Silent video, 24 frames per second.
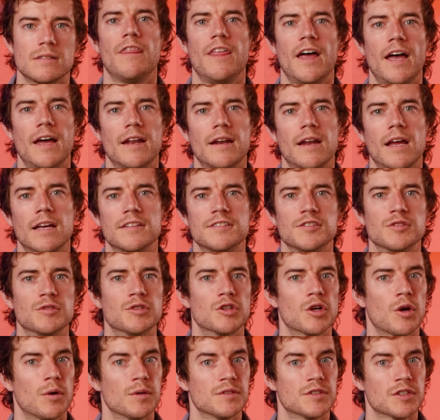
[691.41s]
Then, as you
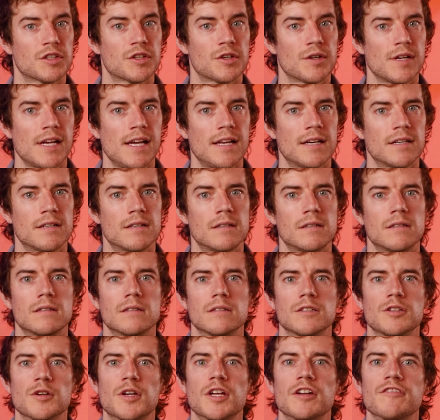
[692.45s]
grow as a creator,
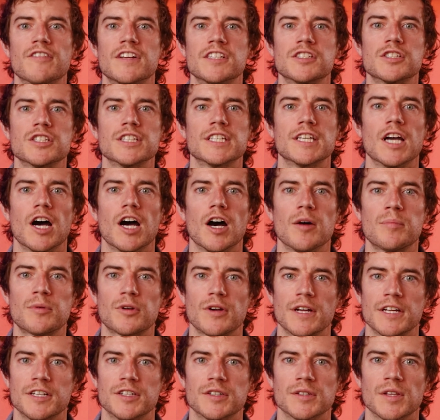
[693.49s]
you can eventually
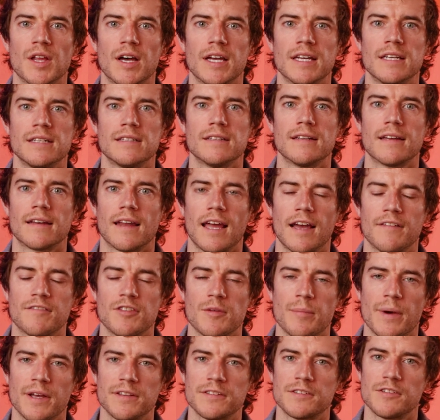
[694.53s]
upgrade your light and have the
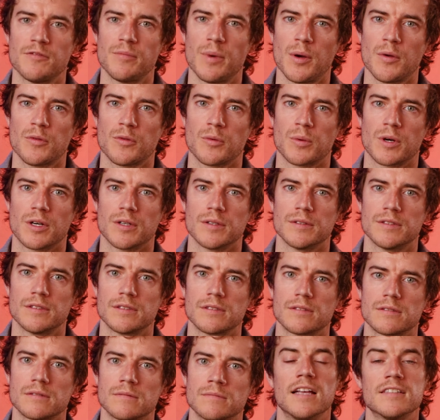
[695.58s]
best of both
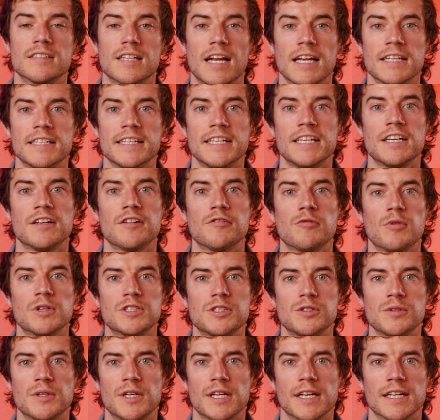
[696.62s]
worlds. As an idea of what
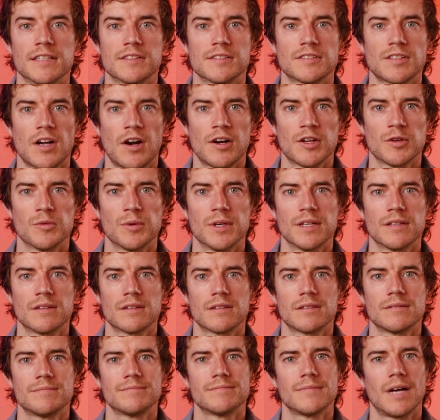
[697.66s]
you can get started
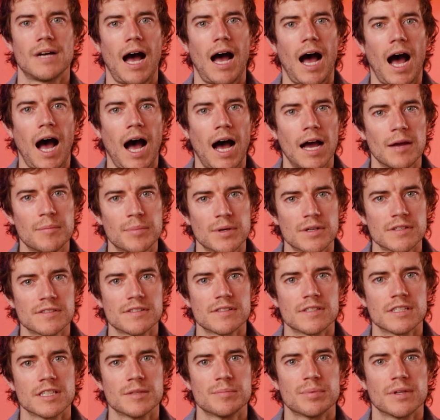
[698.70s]
with, I
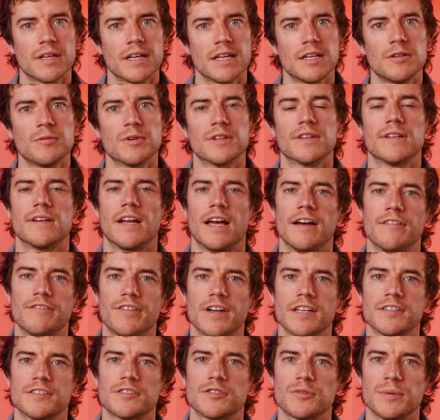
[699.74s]
personally played with an
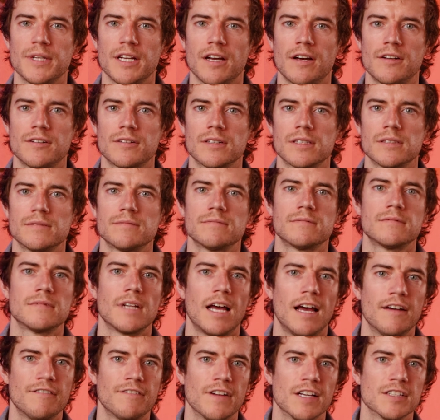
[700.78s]
FS300,
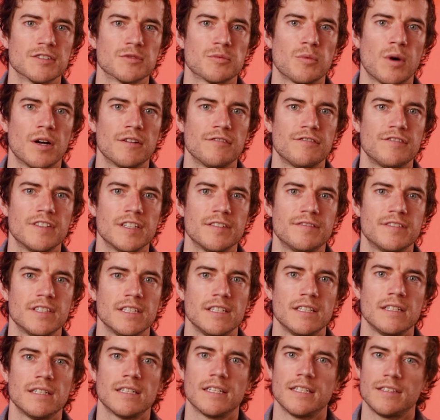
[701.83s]

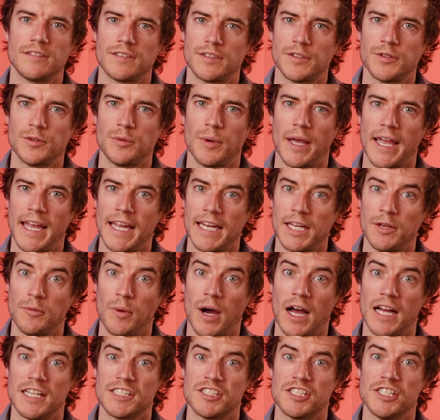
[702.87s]
FS150, and two
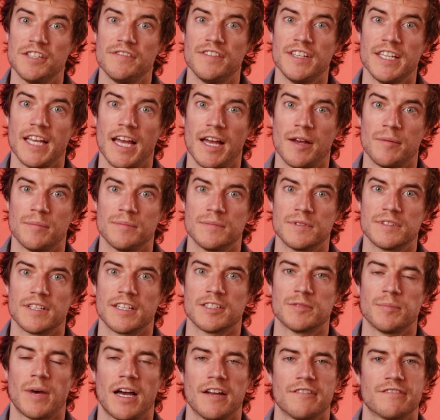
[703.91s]
80-watt GVMs
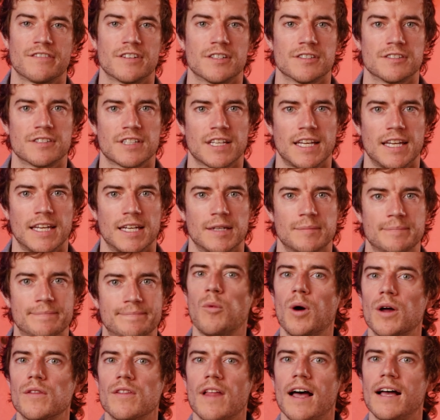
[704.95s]
as my first kit.
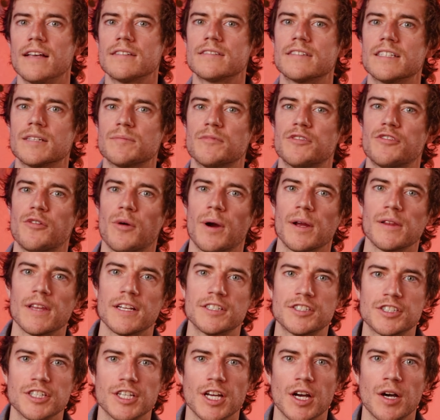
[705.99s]
One last thing before I
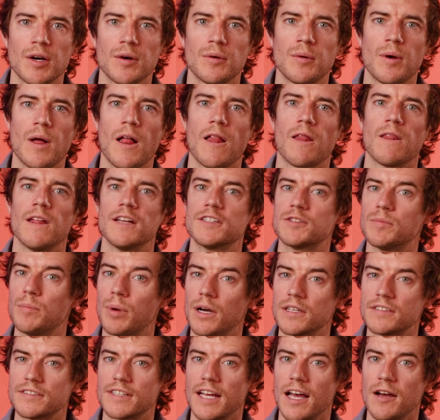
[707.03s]
let you go, let's
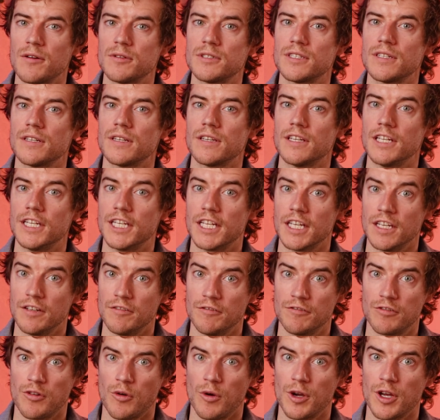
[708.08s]
bust out the
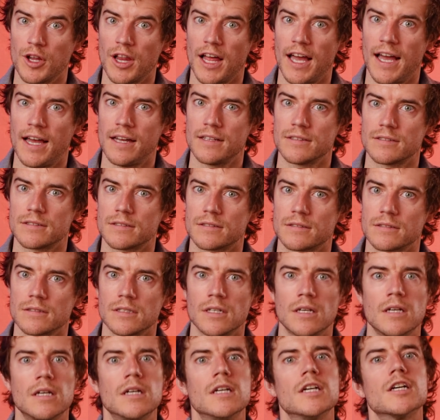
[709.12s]
tinfoil hats.
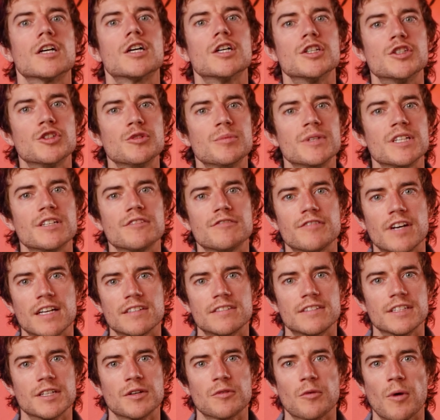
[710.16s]
Could you be
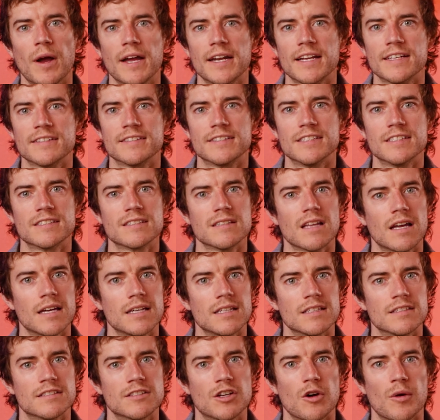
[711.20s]
investing right as this
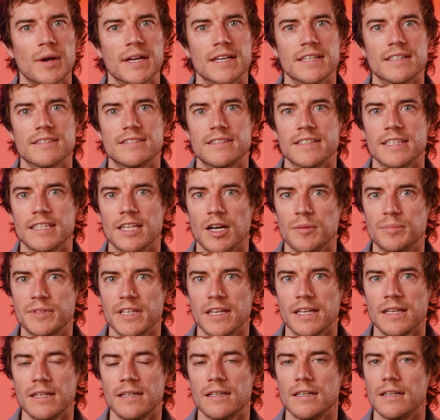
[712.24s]
light is going to see an
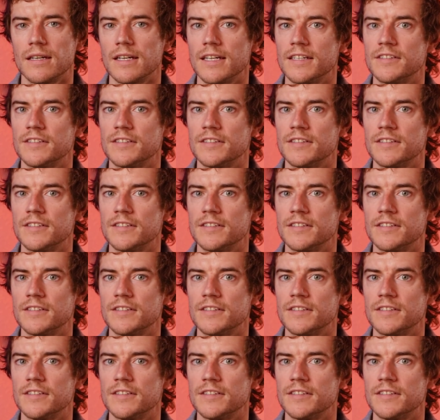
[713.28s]
update?